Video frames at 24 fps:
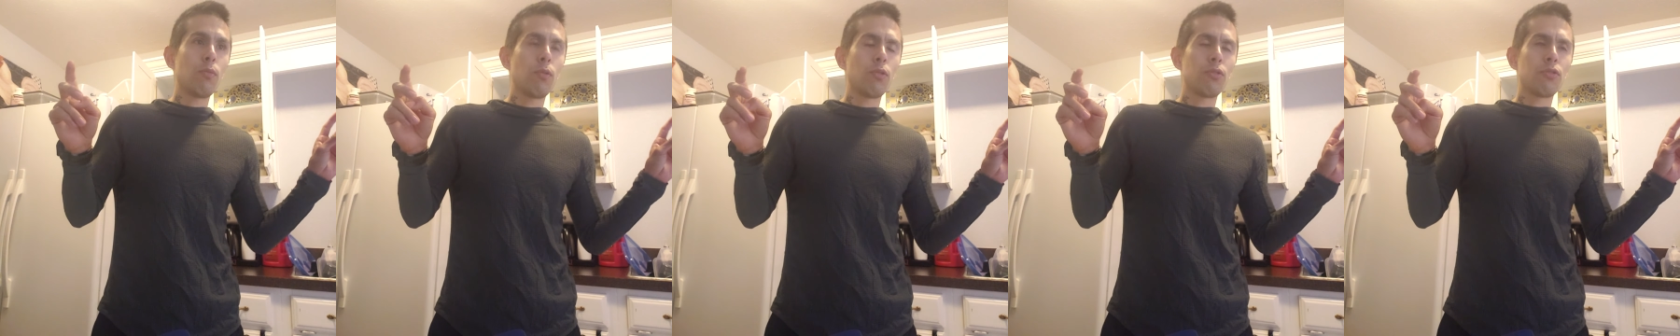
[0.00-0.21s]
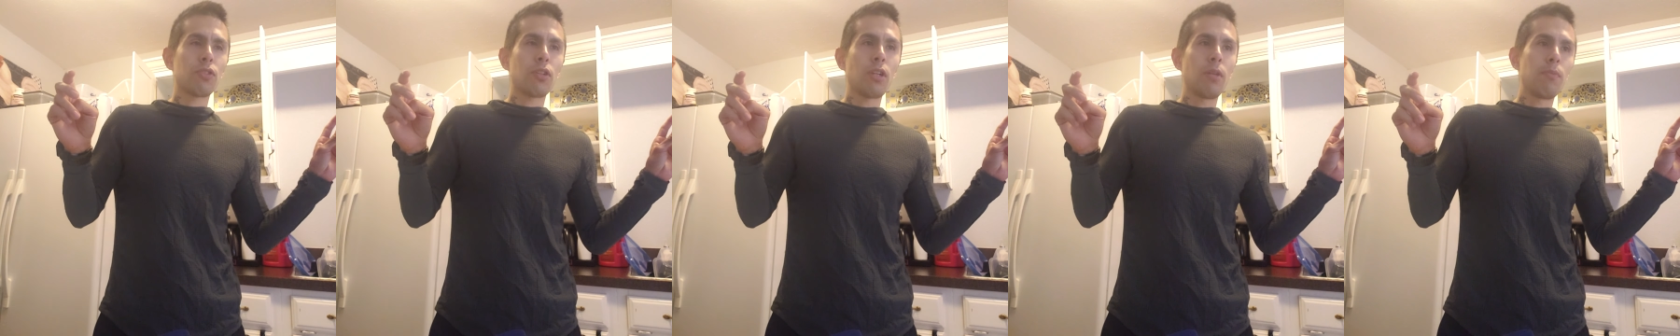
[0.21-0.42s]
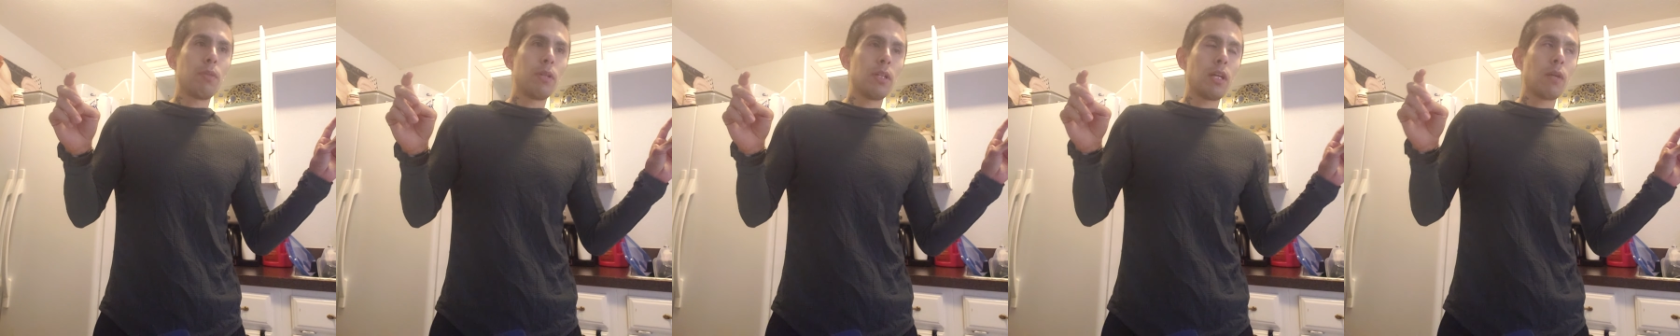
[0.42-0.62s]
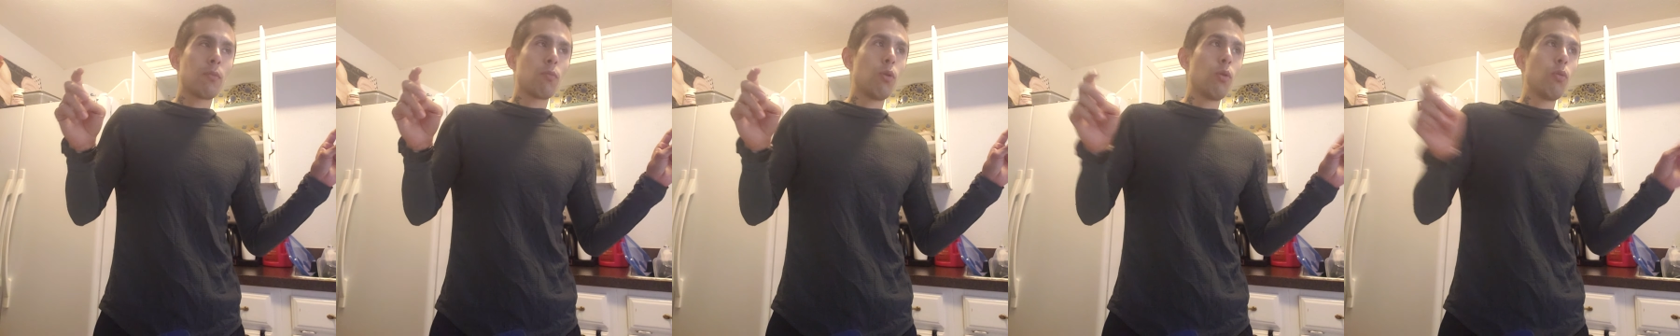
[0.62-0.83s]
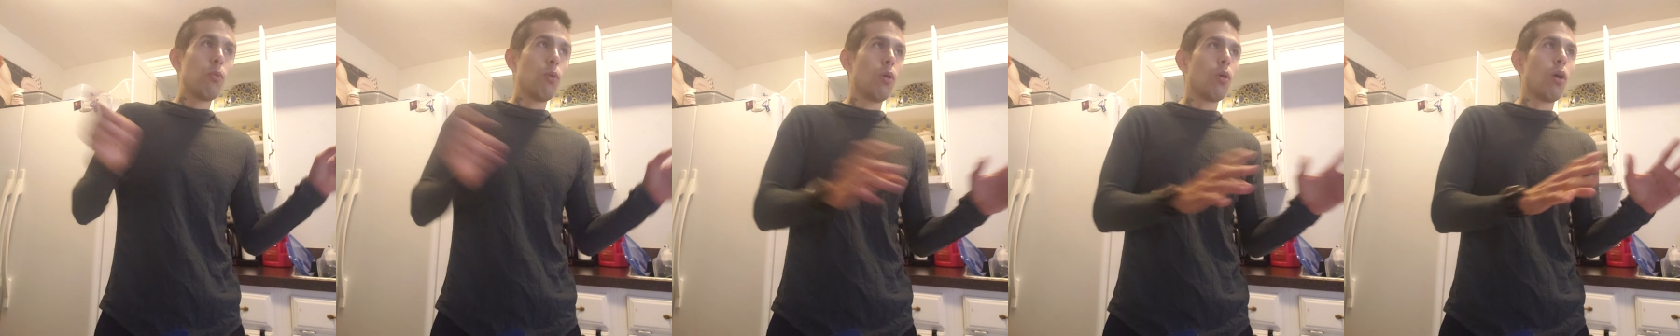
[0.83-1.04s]
was going to be like,
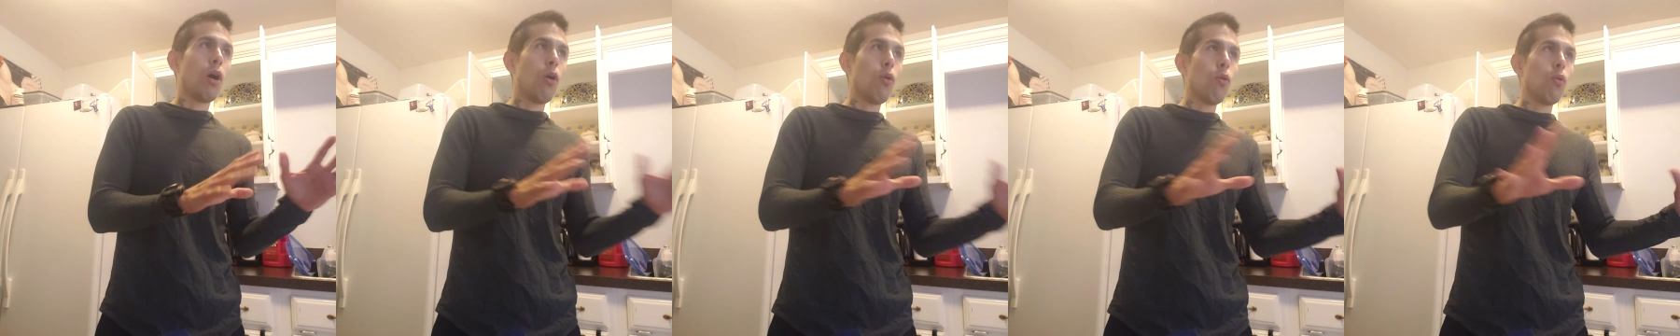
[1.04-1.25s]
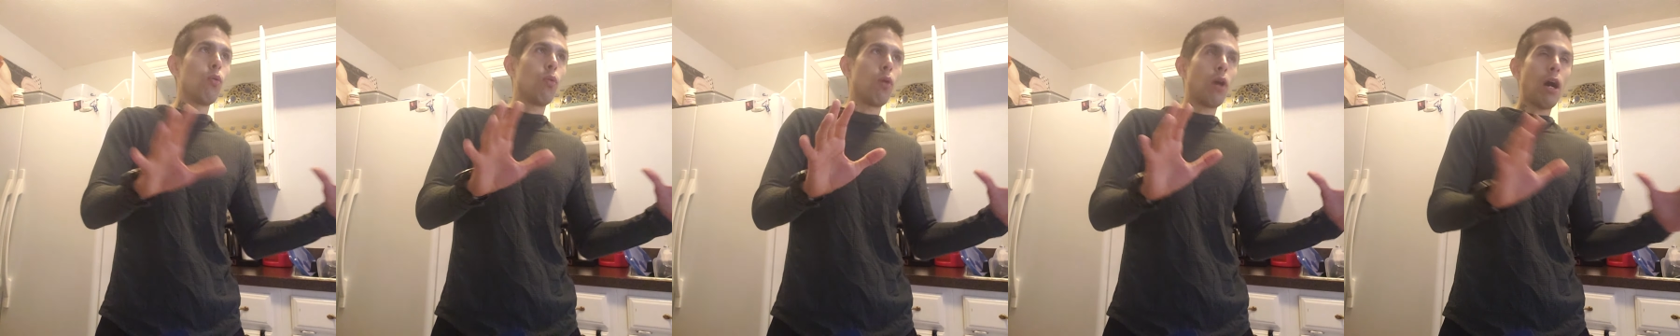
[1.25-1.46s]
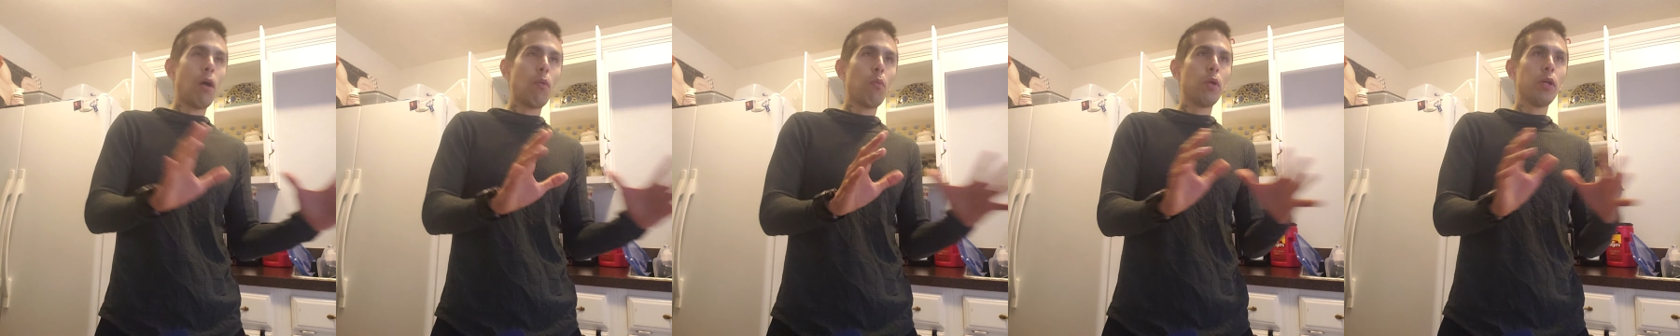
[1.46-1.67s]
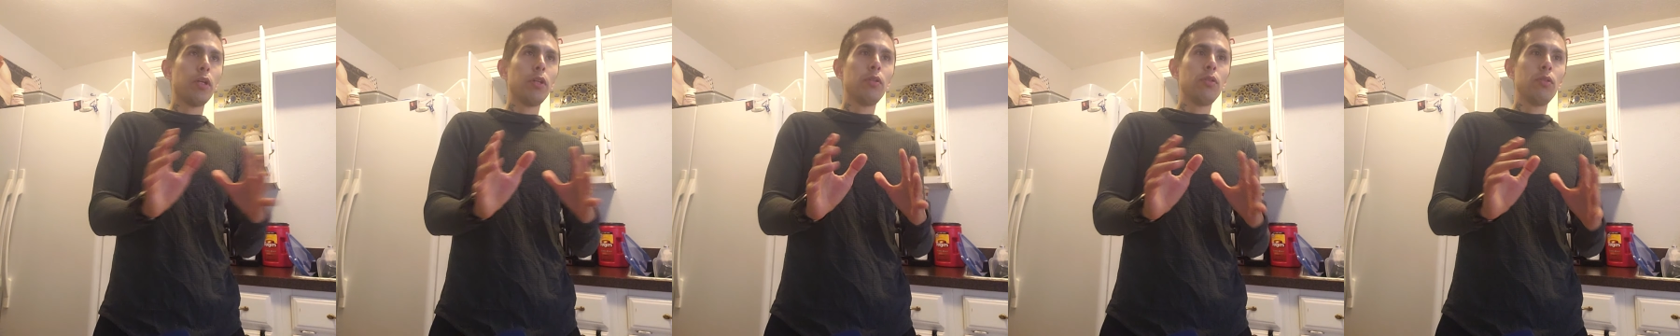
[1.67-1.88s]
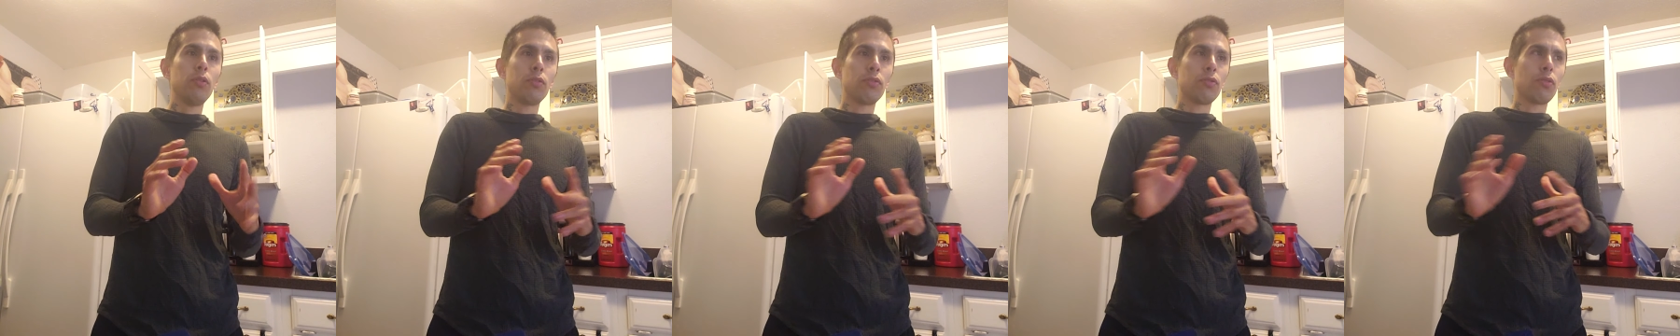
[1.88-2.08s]
whoa, how are we going
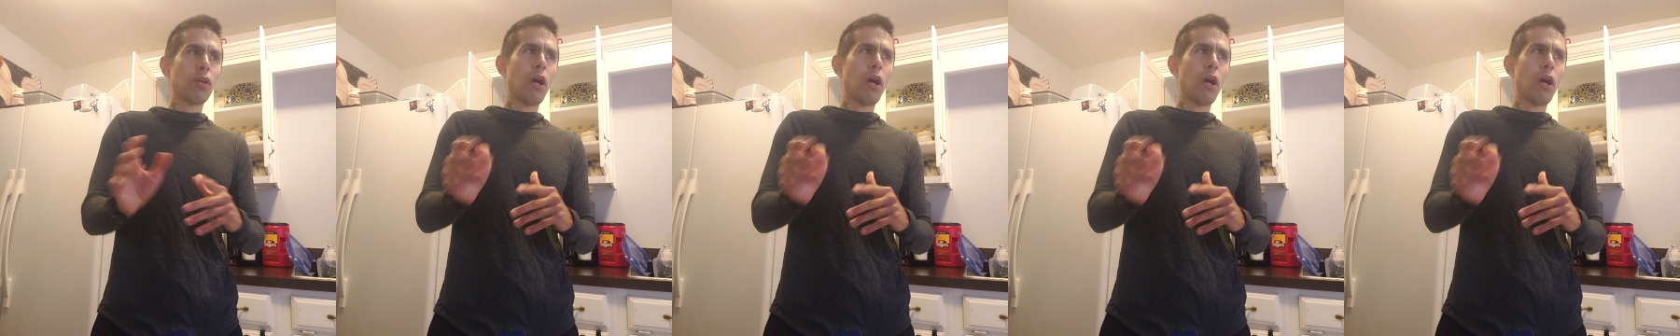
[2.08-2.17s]
to do this?